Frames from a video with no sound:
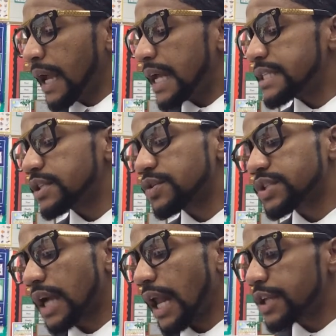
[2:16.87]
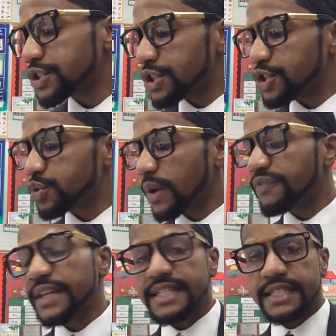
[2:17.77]
And so scholars could
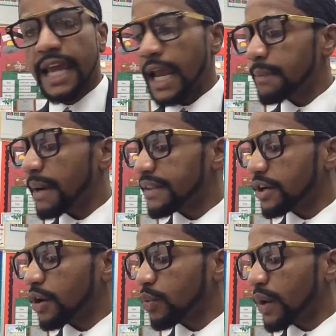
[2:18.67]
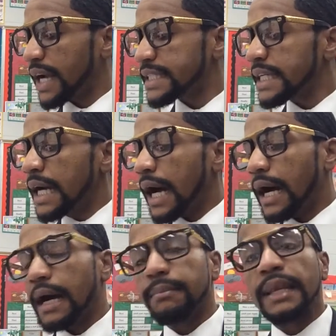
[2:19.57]
swiftly stand by the correct
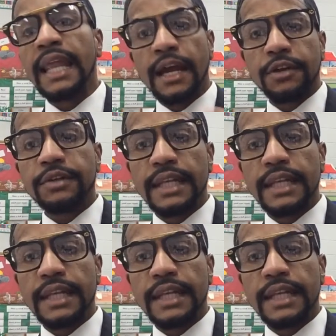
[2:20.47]
letter.